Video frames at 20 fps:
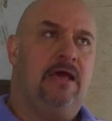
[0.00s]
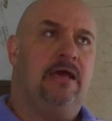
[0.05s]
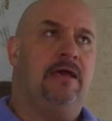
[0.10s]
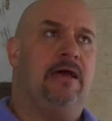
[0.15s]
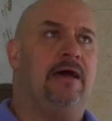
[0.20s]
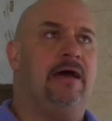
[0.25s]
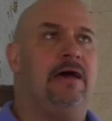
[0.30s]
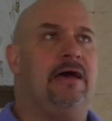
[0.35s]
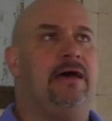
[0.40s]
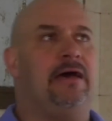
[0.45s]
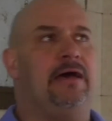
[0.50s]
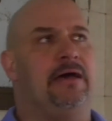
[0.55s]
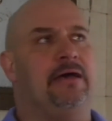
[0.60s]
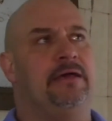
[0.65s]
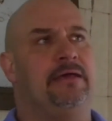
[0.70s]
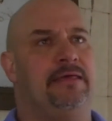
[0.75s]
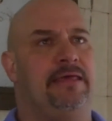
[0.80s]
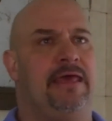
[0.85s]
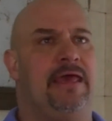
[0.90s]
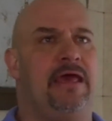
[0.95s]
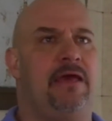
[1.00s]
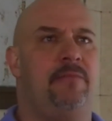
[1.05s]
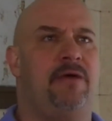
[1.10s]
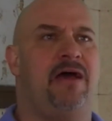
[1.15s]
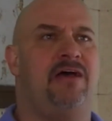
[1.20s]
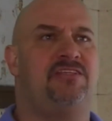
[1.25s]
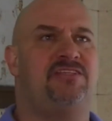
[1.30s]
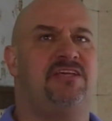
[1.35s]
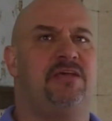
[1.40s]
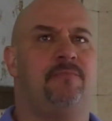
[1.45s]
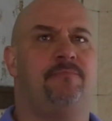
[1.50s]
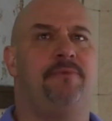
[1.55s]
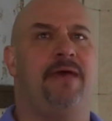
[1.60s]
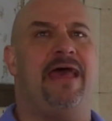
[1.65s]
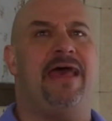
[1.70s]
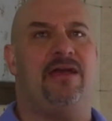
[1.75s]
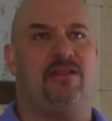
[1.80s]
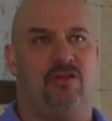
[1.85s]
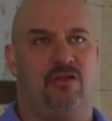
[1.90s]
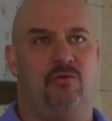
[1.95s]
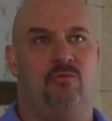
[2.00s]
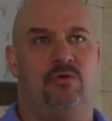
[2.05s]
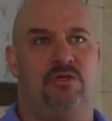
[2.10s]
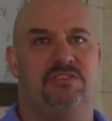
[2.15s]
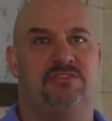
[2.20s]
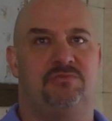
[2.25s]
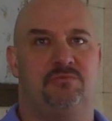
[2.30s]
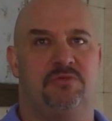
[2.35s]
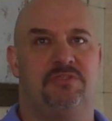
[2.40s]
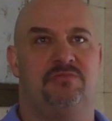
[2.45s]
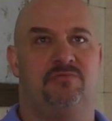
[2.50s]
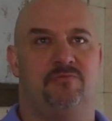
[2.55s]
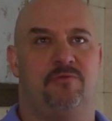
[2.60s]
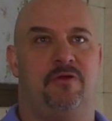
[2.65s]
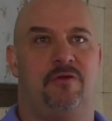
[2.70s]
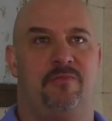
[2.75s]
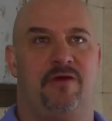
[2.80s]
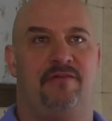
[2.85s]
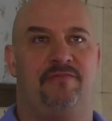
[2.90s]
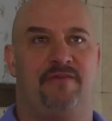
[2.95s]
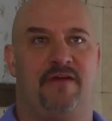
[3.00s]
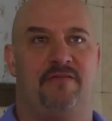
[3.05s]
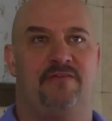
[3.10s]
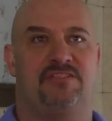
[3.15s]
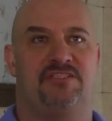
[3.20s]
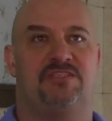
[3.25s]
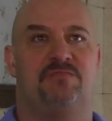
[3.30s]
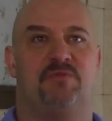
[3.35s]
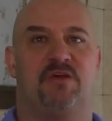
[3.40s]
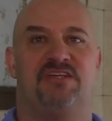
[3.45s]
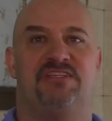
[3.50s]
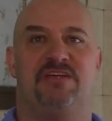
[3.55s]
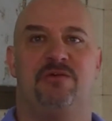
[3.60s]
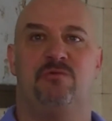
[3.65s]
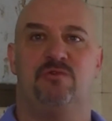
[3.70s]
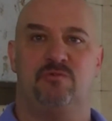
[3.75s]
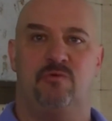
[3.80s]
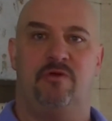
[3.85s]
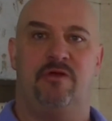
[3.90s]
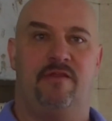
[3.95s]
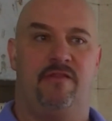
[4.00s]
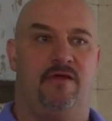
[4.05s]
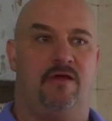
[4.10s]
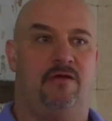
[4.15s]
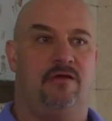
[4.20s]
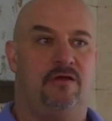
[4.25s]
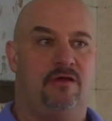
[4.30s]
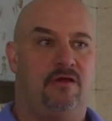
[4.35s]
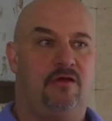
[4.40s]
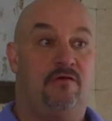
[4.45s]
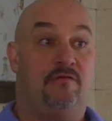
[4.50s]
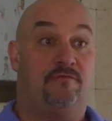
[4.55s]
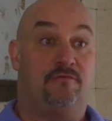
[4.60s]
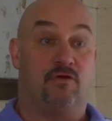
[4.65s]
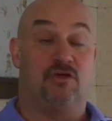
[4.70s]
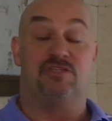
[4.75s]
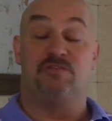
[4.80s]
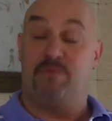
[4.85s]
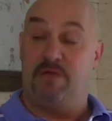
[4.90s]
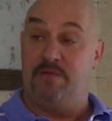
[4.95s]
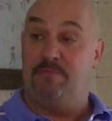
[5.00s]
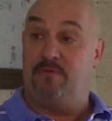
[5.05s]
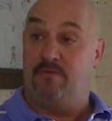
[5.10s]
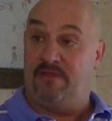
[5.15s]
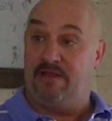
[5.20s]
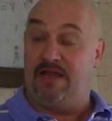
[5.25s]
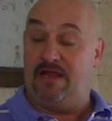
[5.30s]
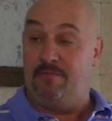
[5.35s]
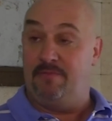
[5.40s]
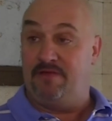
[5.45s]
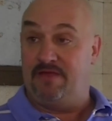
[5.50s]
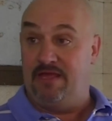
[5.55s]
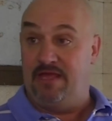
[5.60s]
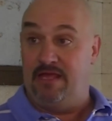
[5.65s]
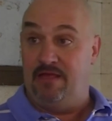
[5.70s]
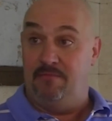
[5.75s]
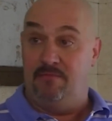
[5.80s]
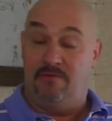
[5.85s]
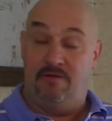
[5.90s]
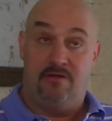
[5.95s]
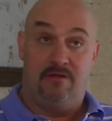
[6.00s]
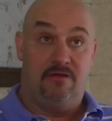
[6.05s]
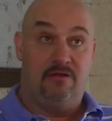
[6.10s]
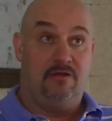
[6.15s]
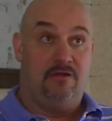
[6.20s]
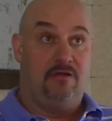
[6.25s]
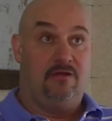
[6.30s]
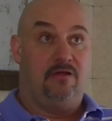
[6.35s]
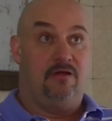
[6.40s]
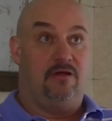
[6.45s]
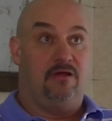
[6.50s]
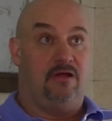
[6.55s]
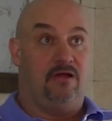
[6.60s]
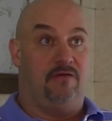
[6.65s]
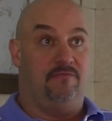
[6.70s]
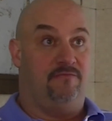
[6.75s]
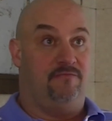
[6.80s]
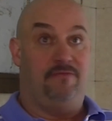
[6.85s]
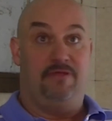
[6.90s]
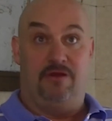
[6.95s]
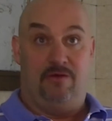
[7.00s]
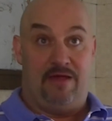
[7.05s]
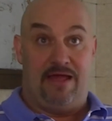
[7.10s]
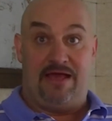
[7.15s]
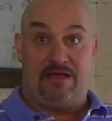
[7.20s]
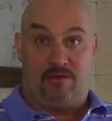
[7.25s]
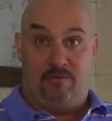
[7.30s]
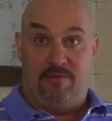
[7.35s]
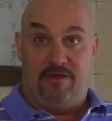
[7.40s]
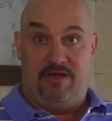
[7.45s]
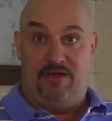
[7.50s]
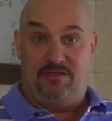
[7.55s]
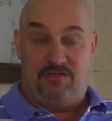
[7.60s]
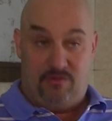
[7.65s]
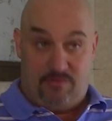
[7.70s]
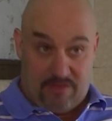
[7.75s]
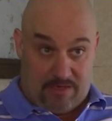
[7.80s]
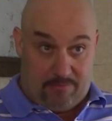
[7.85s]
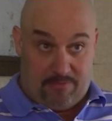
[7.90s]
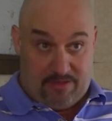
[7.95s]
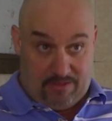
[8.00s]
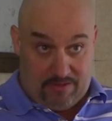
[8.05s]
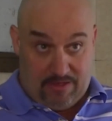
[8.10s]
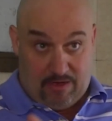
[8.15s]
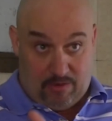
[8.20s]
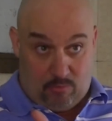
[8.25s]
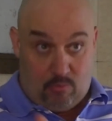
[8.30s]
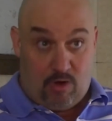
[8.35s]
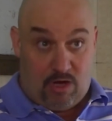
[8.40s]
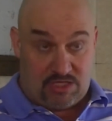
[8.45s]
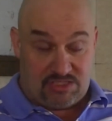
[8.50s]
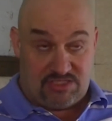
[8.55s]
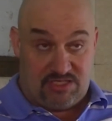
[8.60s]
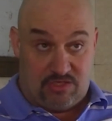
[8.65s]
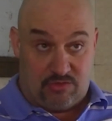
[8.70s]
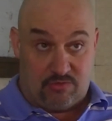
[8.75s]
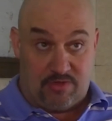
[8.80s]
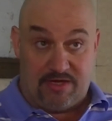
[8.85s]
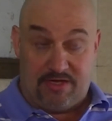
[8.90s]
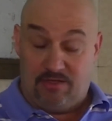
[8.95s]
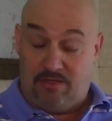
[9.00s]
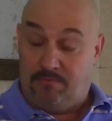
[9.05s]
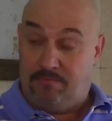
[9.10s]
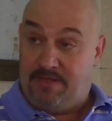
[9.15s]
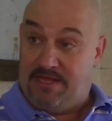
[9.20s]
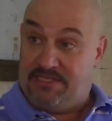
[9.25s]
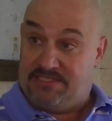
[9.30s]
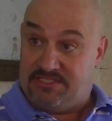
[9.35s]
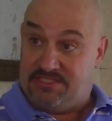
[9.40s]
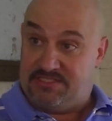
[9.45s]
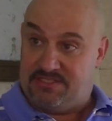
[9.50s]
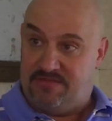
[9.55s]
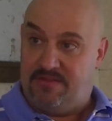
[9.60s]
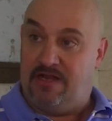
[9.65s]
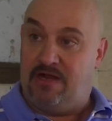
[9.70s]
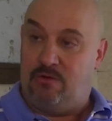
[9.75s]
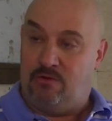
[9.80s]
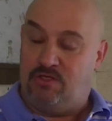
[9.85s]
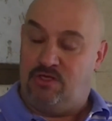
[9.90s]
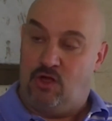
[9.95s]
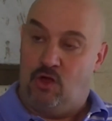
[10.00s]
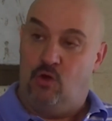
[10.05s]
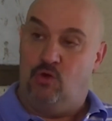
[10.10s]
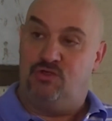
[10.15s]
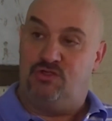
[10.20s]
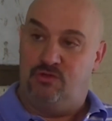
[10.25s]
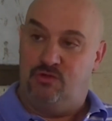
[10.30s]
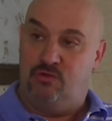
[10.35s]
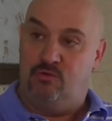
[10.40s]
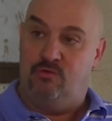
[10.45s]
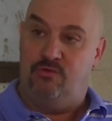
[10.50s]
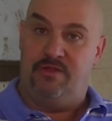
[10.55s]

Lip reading: Yeah, I'd say Backlund was one of my favorites just because he was one of the first people that I became acclimated to, that I watched on a regular basis, and that I would go to